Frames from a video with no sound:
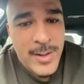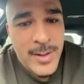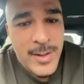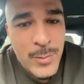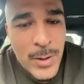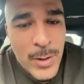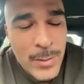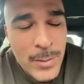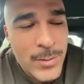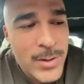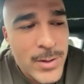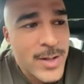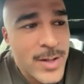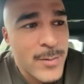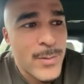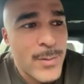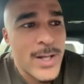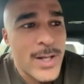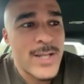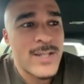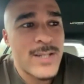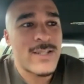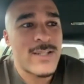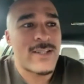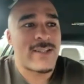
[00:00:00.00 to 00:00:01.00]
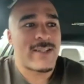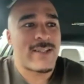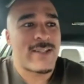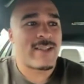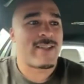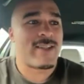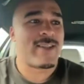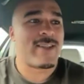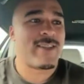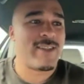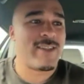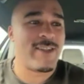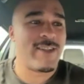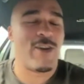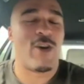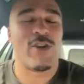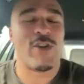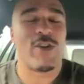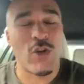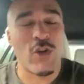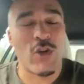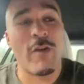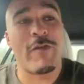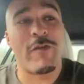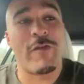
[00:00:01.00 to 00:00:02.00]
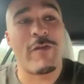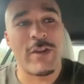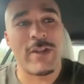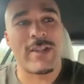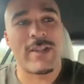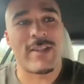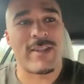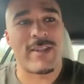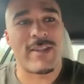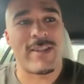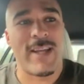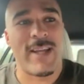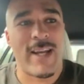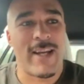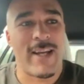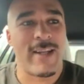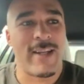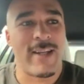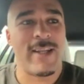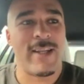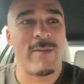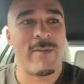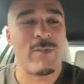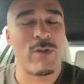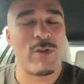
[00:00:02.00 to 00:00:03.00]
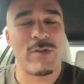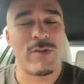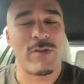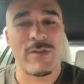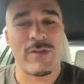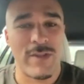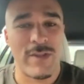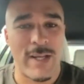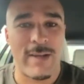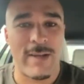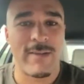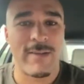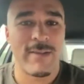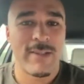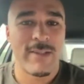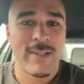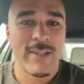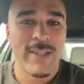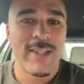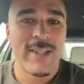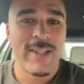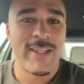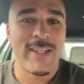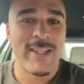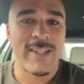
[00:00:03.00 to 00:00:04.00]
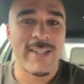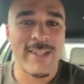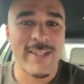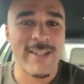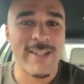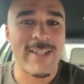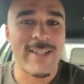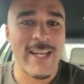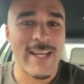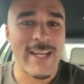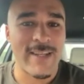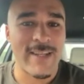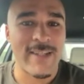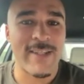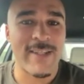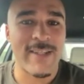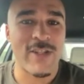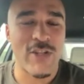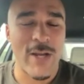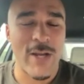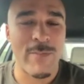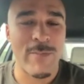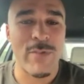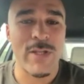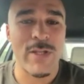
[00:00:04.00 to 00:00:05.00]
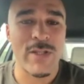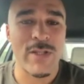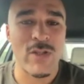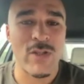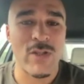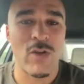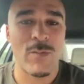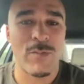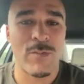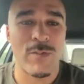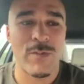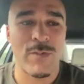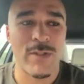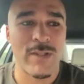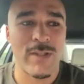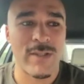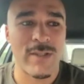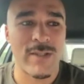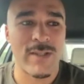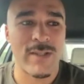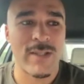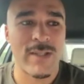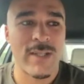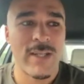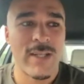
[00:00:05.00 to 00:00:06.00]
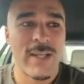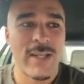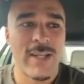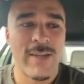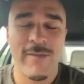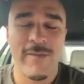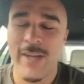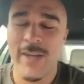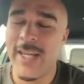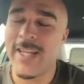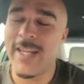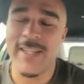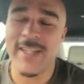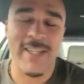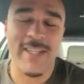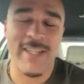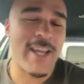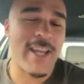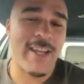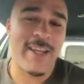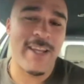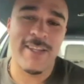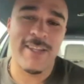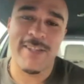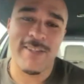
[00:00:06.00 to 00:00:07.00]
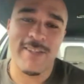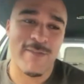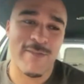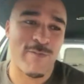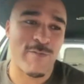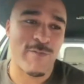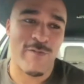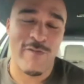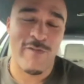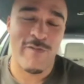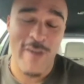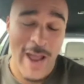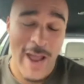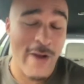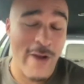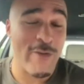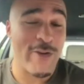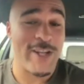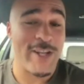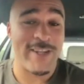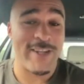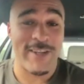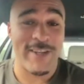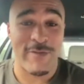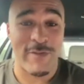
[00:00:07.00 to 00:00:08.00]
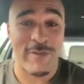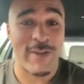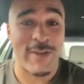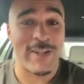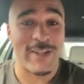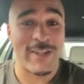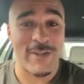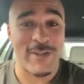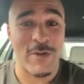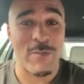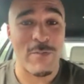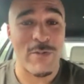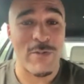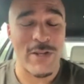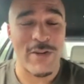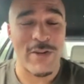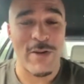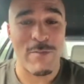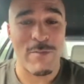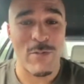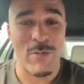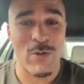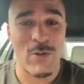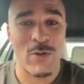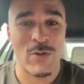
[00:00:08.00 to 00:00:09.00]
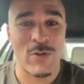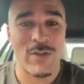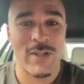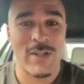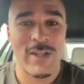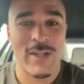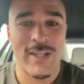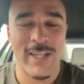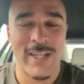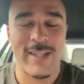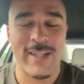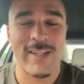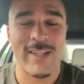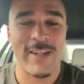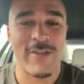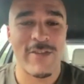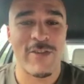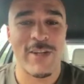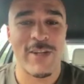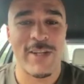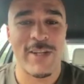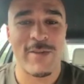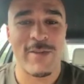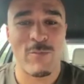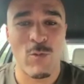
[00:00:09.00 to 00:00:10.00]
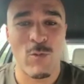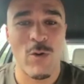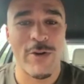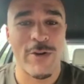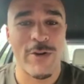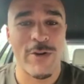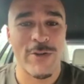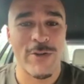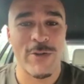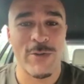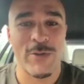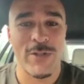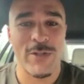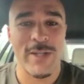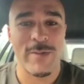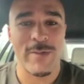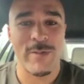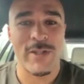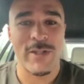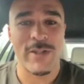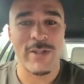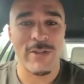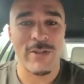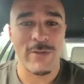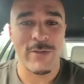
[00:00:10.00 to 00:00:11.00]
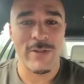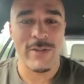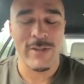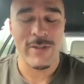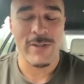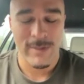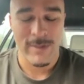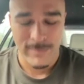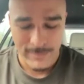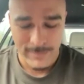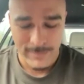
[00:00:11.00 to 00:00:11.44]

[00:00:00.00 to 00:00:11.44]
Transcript: probably the best or toughest, league, but it's intense. The Champions Cup is. It's very difficult to compete on both. It's literally one or two can do it. Yeah.